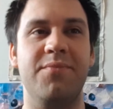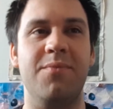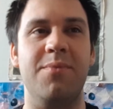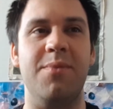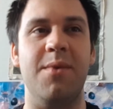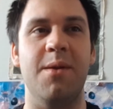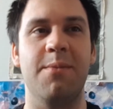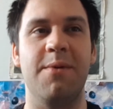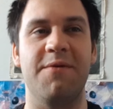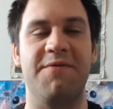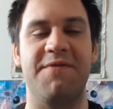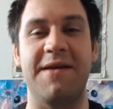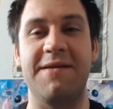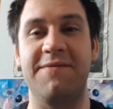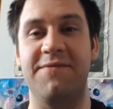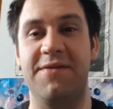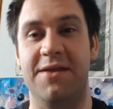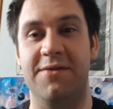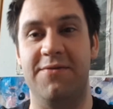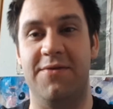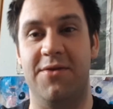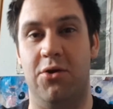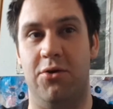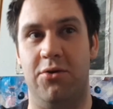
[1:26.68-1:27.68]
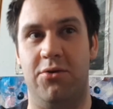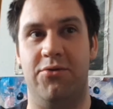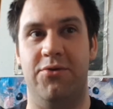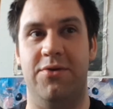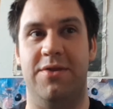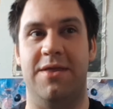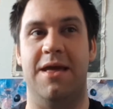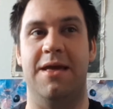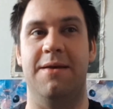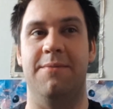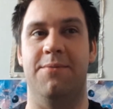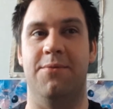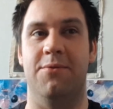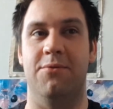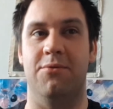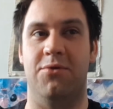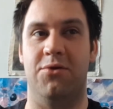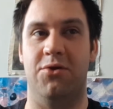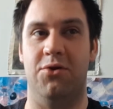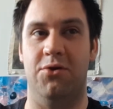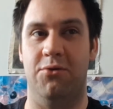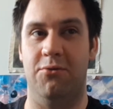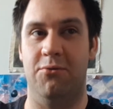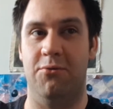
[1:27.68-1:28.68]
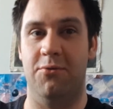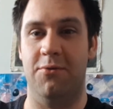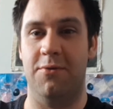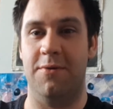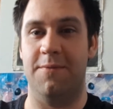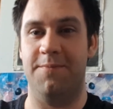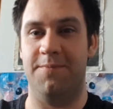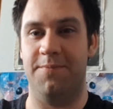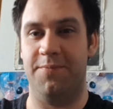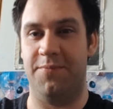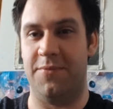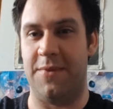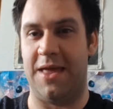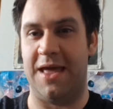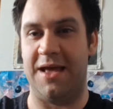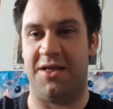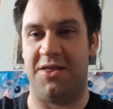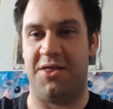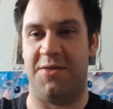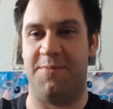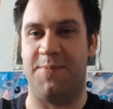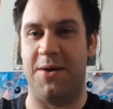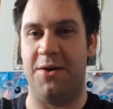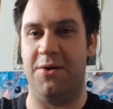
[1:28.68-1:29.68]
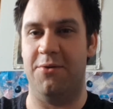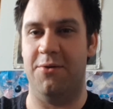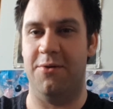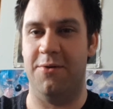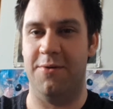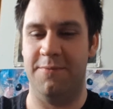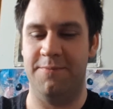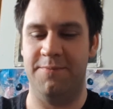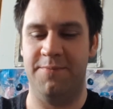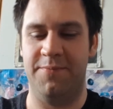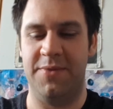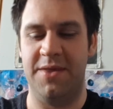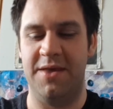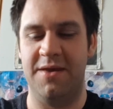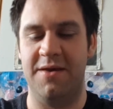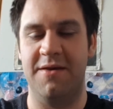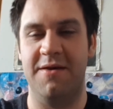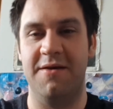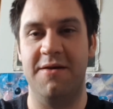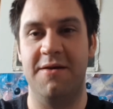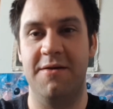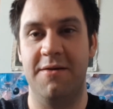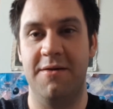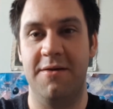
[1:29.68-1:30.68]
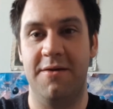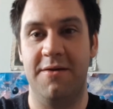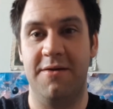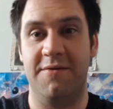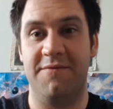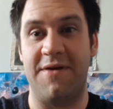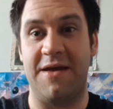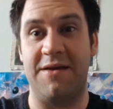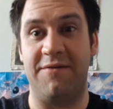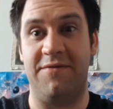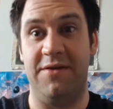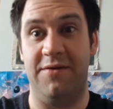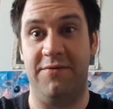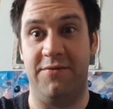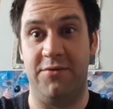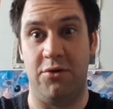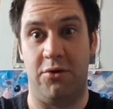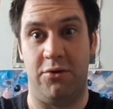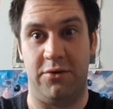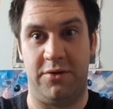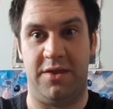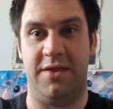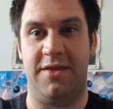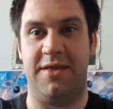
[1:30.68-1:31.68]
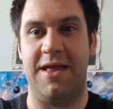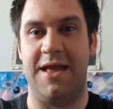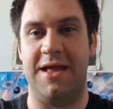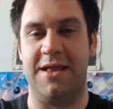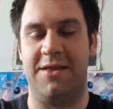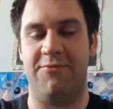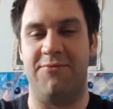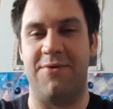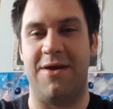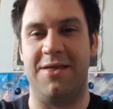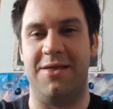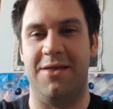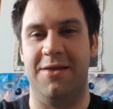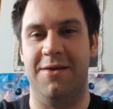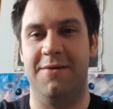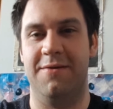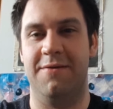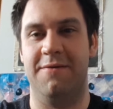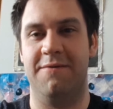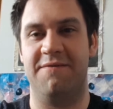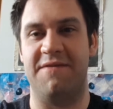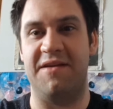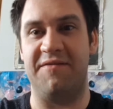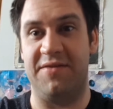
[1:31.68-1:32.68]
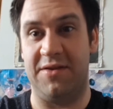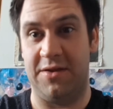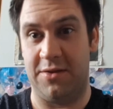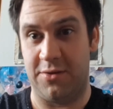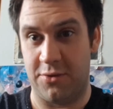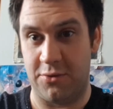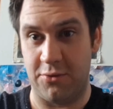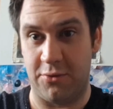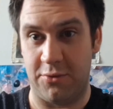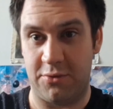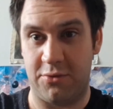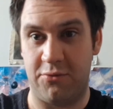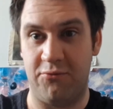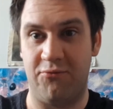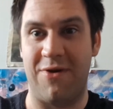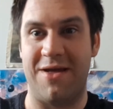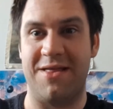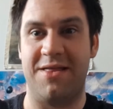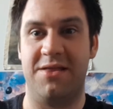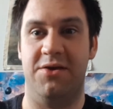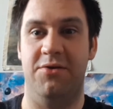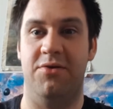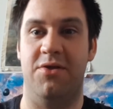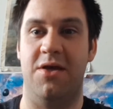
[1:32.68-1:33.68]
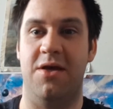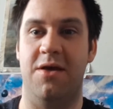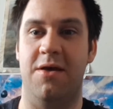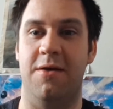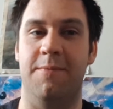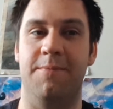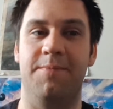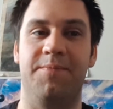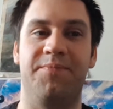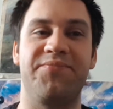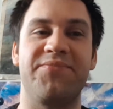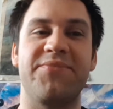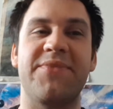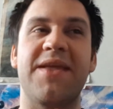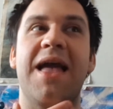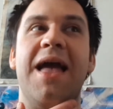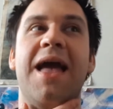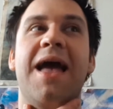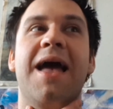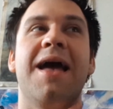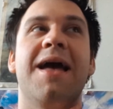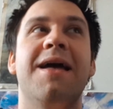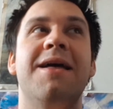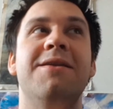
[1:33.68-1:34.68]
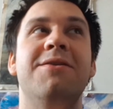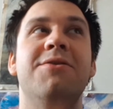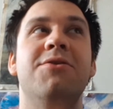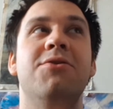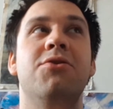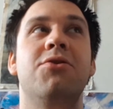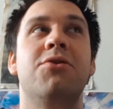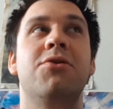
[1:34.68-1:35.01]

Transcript: But thankfully the Doctor is able to expose. Thankfully the Doctor's there to Thankfully the Doctor rescues her, and